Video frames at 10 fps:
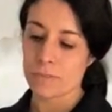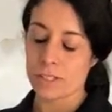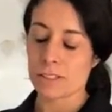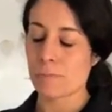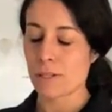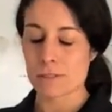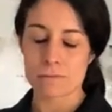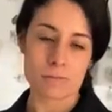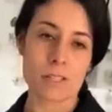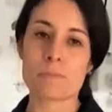It's
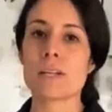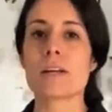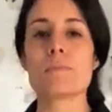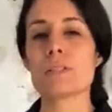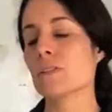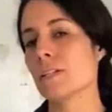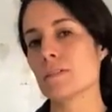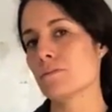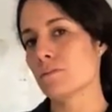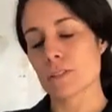been something I've been
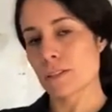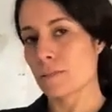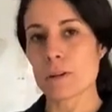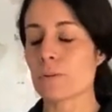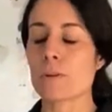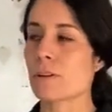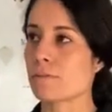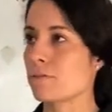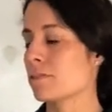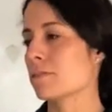doing in my
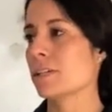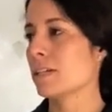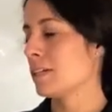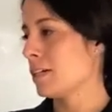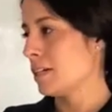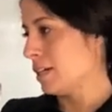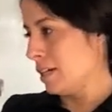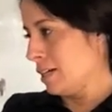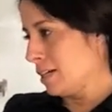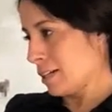work for
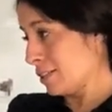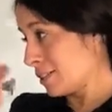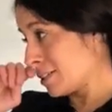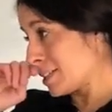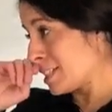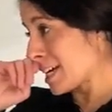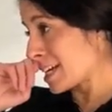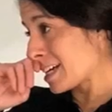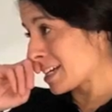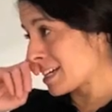close to a
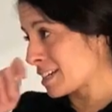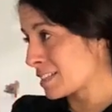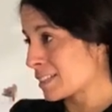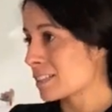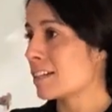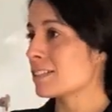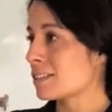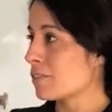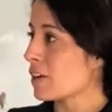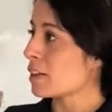decade, and it's
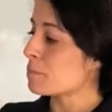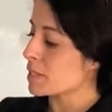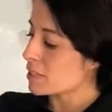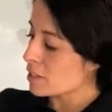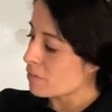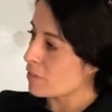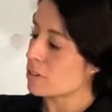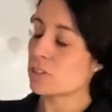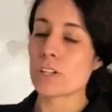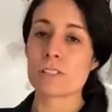developing. So the
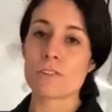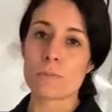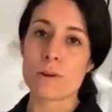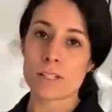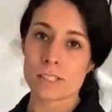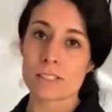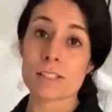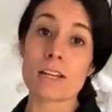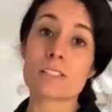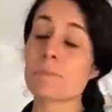photo transfer process
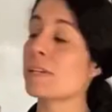allows me